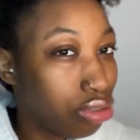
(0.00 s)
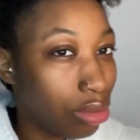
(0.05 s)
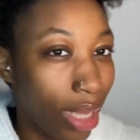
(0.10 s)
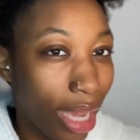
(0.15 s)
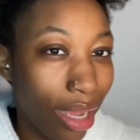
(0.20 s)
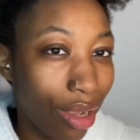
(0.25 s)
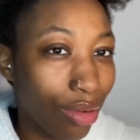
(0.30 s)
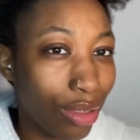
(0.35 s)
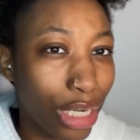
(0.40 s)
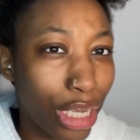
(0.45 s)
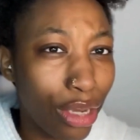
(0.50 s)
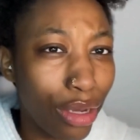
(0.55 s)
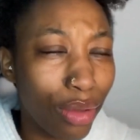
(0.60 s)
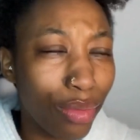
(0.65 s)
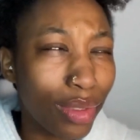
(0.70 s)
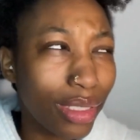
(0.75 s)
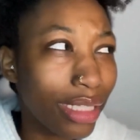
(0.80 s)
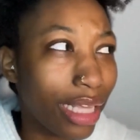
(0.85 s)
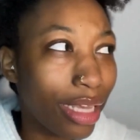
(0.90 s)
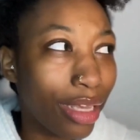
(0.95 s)
don't know,
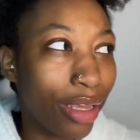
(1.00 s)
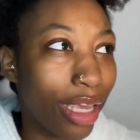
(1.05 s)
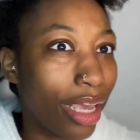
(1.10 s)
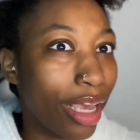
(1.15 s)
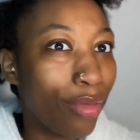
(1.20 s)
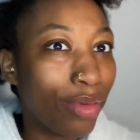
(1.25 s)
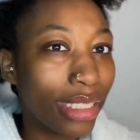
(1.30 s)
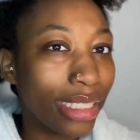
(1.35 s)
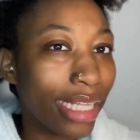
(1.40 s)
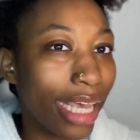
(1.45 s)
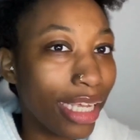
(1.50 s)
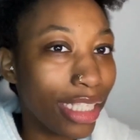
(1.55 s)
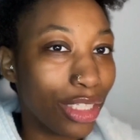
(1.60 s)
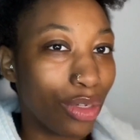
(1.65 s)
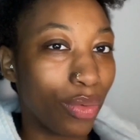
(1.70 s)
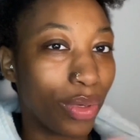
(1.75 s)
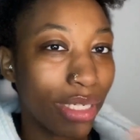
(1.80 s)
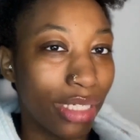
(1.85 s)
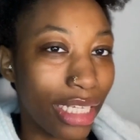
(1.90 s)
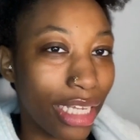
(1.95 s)
it was like
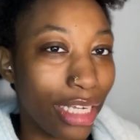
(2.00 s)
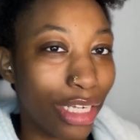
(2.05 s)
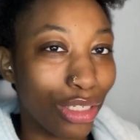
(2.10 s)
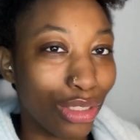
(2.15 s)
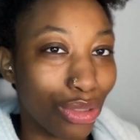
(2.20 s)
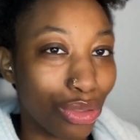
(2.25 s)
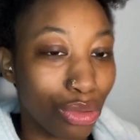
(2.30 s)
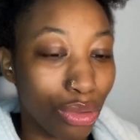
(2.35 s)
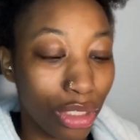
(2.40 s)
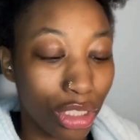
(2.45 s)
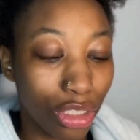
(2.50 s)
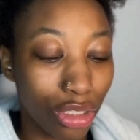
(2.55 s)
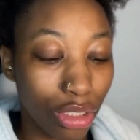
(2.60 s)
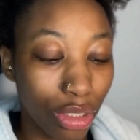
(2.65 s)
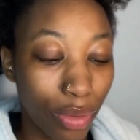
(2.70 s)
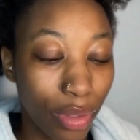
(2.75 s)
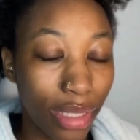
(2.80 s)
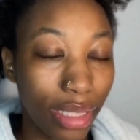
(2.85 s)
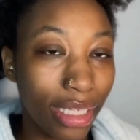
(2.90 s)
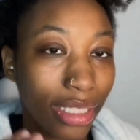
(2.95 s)
towards the end of the school year. So
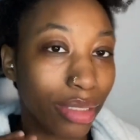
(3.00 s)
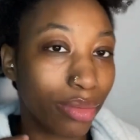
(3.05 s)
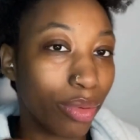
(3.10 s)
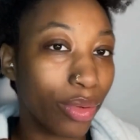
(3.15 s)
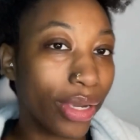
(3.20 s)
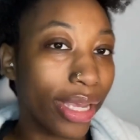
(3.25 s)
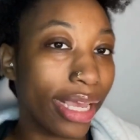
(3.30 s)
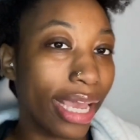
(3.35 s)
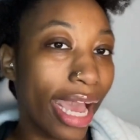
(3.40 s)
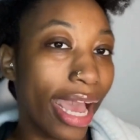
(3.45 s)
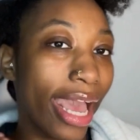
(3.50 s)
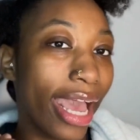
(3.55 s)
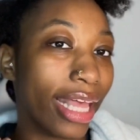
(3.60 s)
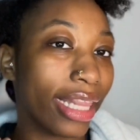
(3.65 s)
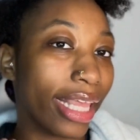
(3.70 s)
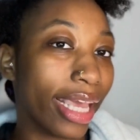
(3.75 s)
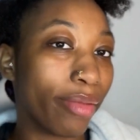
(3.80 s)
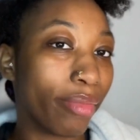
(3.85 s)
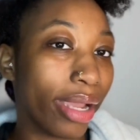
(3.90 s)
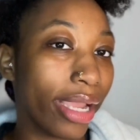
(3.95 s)
at this point, I had
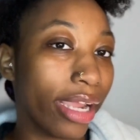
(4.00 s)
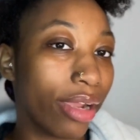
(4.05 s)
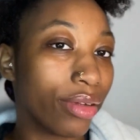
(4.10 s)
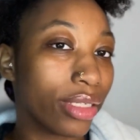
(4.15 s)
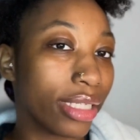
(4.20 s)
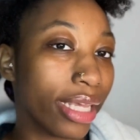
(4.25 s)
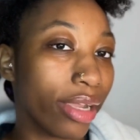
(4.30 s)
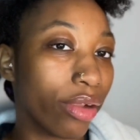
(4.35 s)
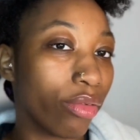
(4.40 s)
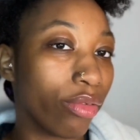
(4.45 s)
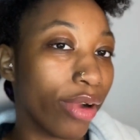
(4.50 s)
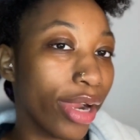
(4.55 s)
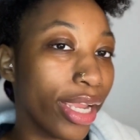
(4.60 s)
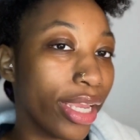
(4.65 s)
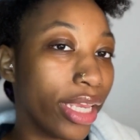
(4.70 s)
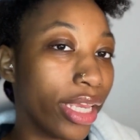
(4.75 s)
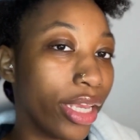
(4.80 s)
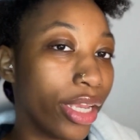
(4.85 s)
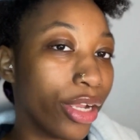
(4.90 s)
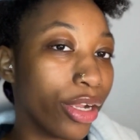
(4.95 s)
like, my hair was like right
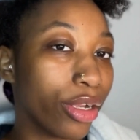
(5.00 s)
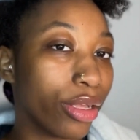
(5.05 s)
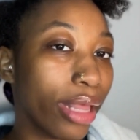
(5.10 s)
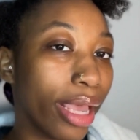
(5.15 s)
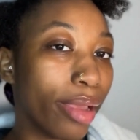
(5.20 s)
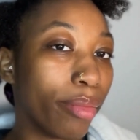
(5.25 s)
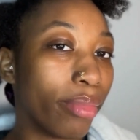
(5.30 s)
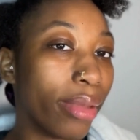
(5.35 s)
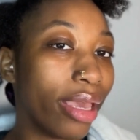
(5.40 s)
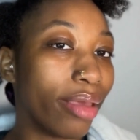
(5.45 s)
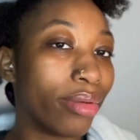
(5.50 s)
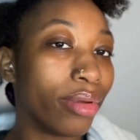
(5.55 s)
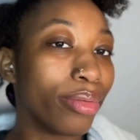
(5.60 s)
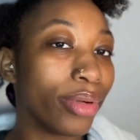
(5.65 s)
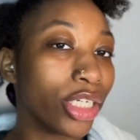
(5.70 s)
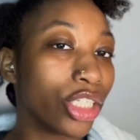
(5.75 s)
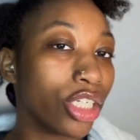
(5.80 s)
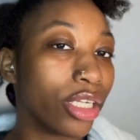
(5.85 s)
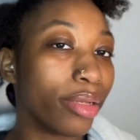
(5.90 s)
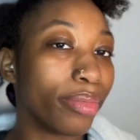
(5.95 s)
here, like maybe
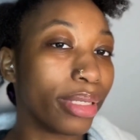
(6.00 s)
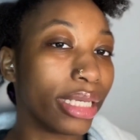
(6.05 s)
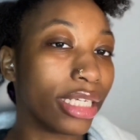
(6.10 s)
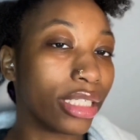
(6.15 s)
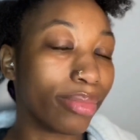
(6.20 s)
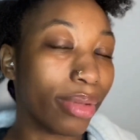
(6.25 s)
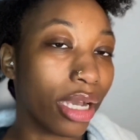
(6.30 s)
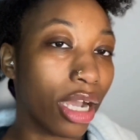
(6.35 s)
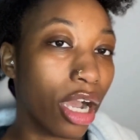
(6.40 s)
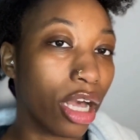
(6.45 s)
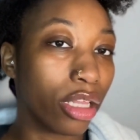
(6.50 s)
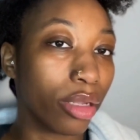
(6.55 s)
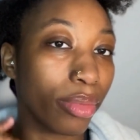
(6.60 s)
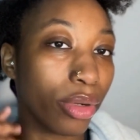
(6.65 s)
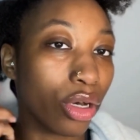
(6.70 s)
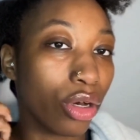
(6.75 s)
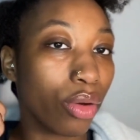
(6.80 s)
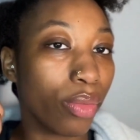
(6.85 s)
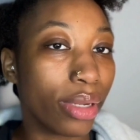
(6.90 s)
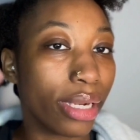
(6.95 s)
brushing up against my
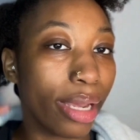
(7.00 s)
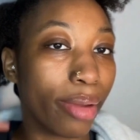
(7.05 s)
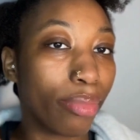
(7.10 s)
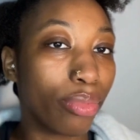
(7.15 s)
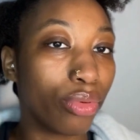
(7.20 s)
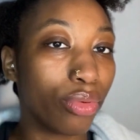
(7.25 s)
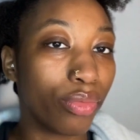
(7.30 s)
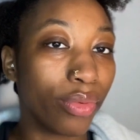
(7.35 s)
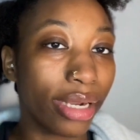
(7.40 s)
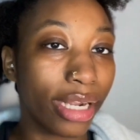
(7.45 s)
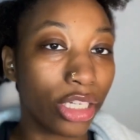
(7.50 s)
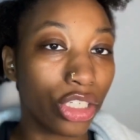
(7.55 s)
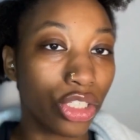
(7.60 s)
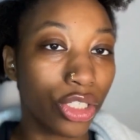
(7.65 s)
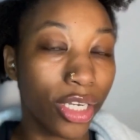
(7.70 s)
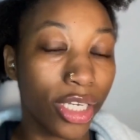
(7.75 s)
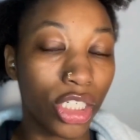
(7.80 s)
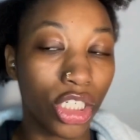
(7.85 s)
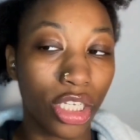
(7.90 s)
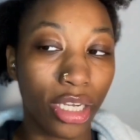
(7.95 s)
collarbone when I
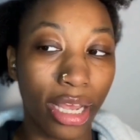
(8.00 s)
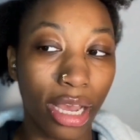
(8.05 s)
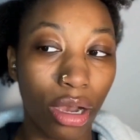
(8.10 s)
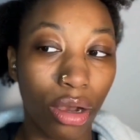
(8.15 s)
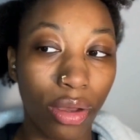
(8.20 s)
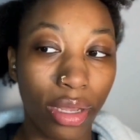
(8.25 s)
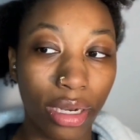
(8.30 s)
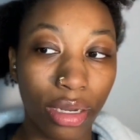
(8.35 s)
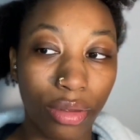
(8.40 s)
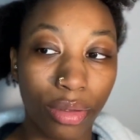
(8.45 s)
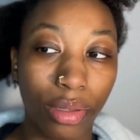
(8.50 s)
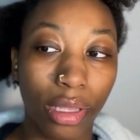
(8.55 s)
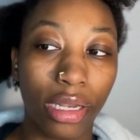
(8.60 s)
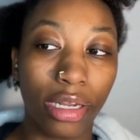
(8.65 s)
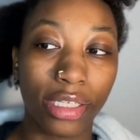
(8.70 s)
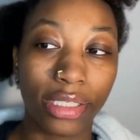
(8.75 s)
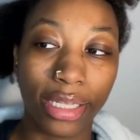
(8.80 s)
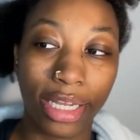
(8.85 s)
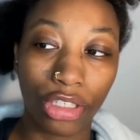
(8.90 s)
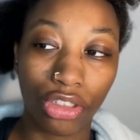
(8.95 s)
stretched it out in
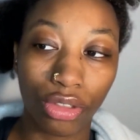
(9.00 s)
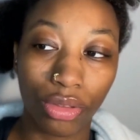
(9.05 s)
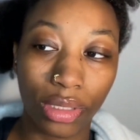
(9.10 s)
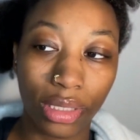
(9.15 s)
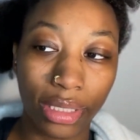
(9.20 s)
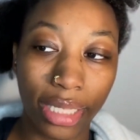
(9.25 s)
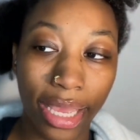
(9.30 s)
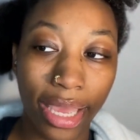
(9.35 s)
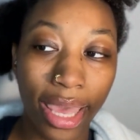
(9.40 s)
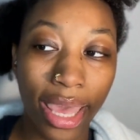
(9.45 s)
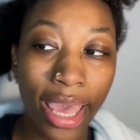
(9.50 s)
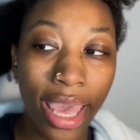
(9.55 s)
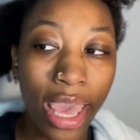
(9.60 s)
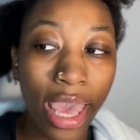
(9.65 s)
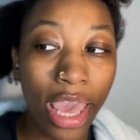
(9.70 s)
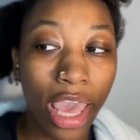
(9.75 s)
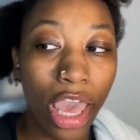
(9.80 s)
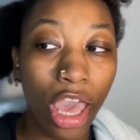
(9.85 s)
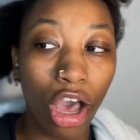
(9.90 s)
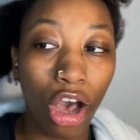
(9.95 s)
its natural state.
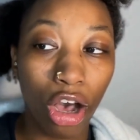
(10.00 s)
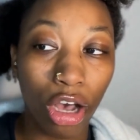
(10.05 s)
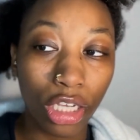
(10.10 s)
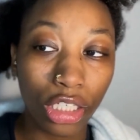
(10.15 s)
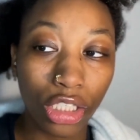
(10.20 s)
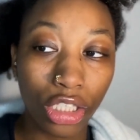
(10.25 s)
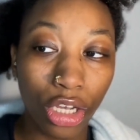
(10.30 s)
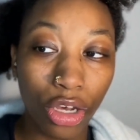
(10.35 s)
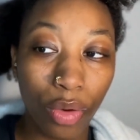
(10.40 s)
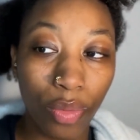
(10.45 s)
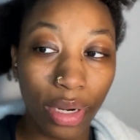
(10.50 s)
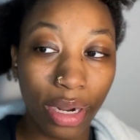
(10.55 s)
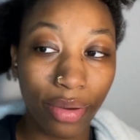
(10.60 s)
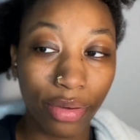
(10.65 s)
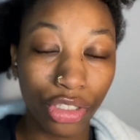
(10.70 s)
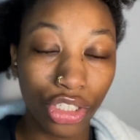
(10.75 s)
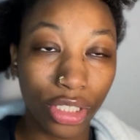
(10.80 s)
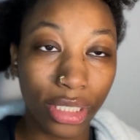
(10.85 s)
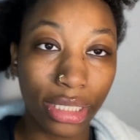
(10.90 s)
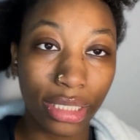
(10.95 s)
And also when I
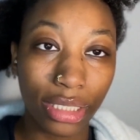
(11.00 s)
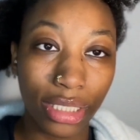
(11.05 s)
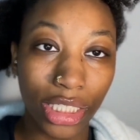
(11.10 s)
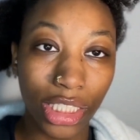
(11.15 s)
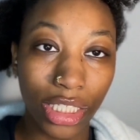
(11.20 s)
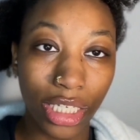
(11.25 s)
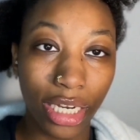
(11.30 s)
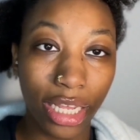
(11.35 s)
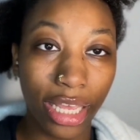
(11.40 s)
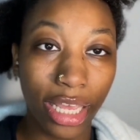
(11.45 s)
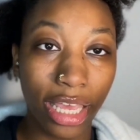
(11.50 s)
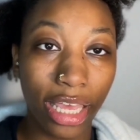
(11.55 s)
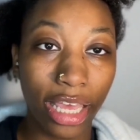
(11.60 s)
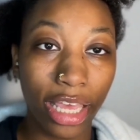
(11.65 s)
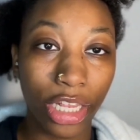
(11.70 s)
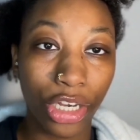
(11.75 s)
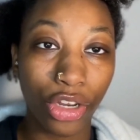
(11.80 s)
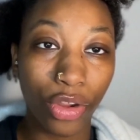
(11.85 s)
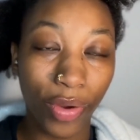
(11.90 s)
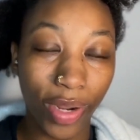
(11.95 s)
was transitioning
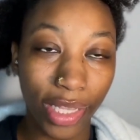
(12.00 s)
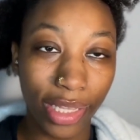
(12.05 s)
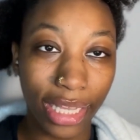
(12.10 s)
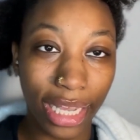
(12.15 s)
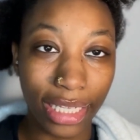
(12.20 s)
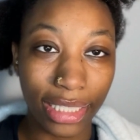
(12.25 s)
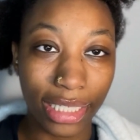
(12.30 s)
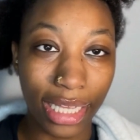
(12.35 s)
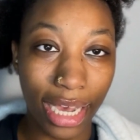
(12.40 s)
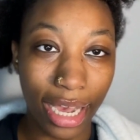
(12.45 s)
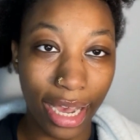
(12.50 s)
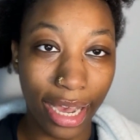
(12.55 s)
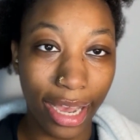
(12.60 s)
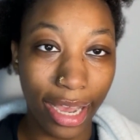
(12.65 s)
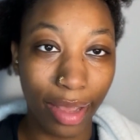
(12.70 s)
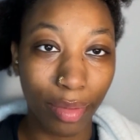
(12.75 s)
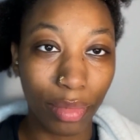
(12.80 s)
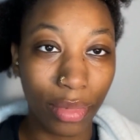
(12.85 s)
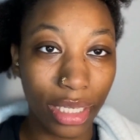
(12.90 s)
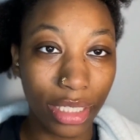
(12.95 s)
during that
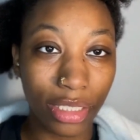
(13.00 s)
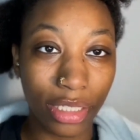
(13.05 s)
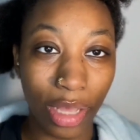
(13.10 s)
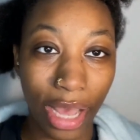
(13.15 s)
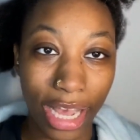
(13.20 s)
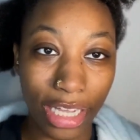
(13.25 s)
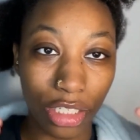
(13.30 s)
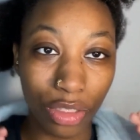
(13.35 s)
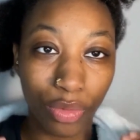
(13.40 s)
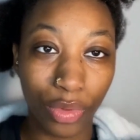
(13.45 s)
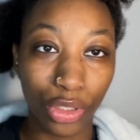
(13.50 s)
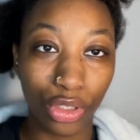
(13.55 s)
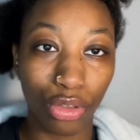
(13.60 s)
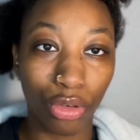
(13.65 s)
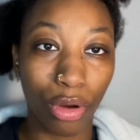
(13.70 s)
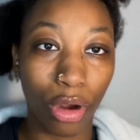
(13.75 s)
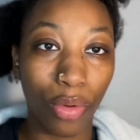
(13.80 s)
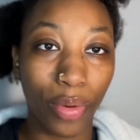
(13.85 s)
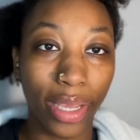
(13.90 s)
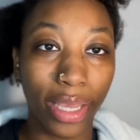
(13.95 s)
time, because as it was
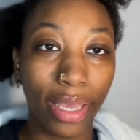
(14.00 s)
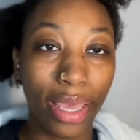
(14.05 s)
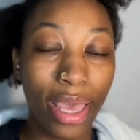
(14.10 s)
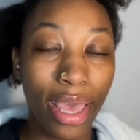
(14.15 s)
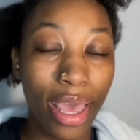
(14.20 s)
growing,